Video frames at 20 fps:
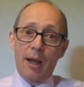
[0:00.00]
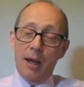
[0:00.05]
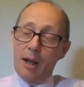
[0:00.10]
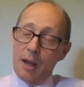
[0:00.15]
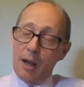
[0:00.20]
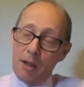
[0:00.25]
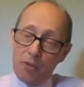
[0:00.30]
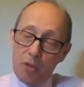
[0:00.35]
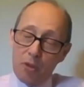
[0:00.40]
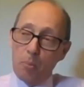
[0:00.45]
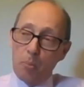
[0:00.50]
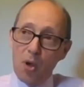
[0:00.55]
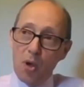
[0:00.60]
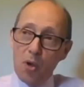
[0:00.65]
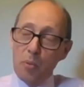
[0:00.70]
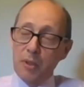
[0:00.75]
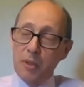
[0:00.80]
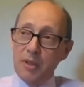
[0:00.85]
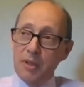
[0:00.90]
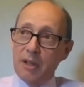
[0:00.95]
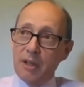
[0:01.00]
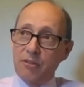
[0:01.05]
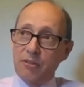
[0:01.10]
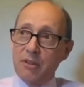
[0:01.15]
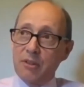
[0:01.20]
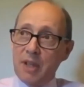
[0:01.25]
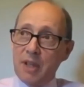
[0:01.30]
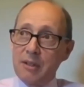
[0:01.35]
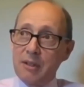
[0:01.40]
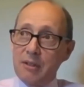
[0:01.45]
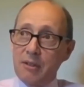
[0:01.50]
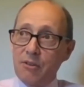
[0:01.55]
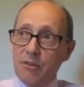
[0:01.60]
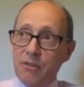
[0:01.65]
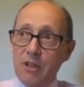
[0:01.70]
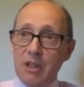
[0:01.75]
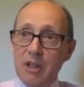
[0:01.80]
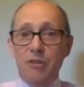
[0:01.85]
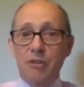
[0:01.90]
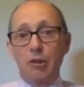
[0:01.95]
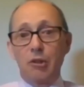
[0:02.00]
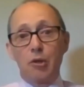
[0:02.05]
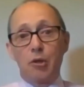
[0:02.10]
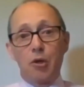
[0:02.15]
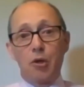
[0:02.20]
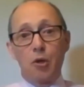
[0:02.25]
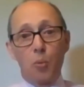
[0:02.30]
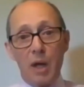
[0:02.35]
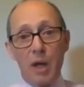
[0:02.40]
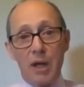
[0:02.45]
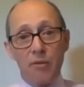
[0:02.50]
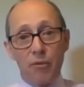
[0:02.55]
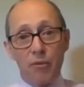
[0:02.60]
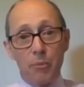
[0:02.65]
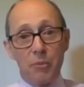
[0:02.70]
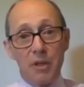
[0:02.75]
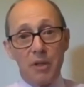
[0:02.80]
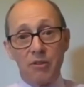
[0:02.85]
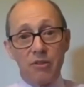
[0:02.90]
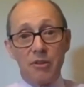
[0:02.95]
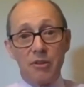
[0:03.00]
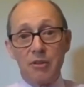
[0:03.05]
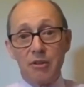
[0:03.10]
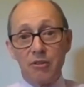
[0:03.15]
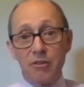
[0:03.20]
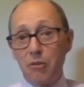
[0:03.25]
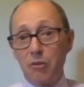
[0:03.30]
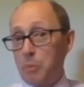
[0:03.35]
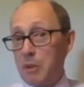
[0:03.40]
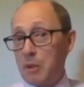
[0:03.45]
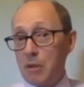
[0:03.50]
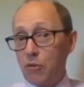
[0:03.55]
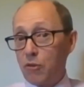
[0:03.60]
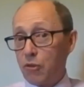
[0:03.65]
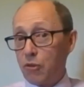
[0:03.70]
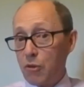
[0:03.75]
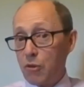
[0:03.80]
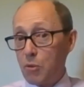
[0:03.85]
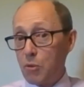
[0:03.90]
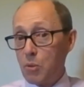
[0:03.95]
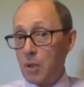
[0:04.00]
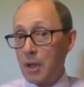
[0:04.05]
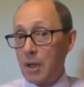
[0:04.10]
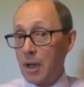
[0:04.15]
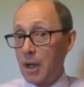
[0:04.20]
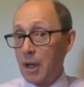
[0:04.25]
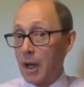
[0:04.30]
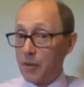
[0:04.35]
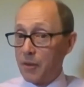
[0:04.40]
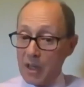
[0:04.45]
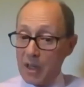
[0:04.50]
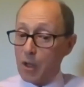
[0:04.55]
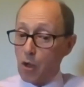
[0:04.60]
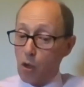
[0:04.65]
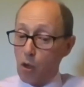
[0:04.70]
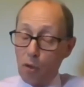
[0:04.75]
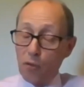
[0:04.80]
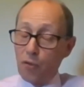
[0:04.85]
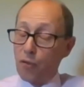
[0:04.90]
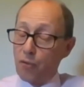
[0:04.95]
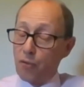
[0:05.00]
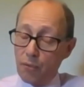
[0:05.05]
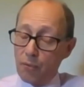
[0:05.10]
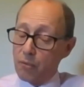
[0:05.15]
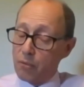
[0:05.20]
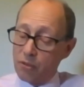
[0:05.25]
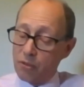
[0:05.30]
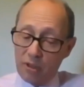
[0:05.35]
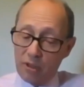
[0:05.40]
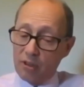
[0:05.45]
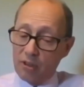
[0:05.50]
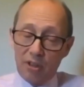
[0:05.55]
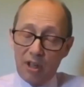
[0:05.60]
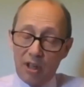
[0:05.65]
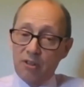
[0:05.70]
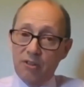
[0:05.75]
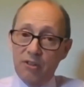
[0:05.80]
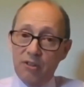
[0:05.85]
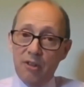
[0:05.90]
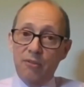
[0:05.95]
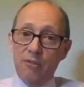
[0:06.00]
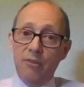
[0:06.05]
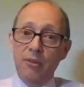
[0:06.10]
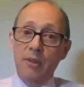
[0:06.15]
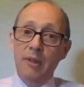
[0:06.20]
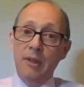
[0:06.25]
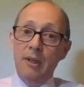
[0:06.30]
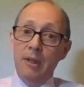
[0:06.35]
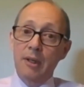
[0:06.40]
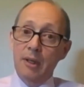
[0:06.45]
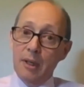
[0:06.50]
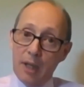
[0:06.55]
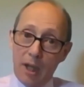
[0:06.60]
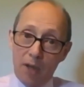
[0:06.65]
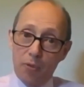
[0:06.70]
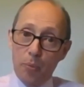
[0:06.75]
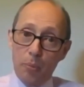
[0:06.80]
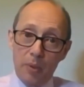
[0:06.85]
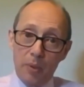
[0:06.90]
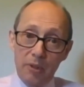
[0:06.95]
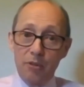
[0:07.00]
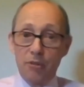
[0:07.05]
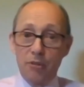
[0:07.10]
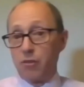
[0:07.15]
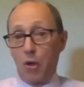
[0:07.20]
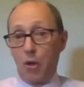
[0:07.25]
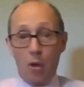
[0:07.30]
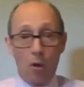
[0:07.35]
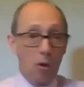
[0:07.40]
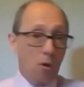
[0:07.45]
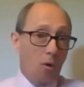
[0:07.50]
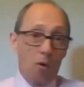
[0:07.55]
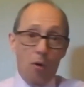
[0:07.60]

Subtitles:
At the moment, there's a tendency to look away from this, and this has been true, I think, of successive governments of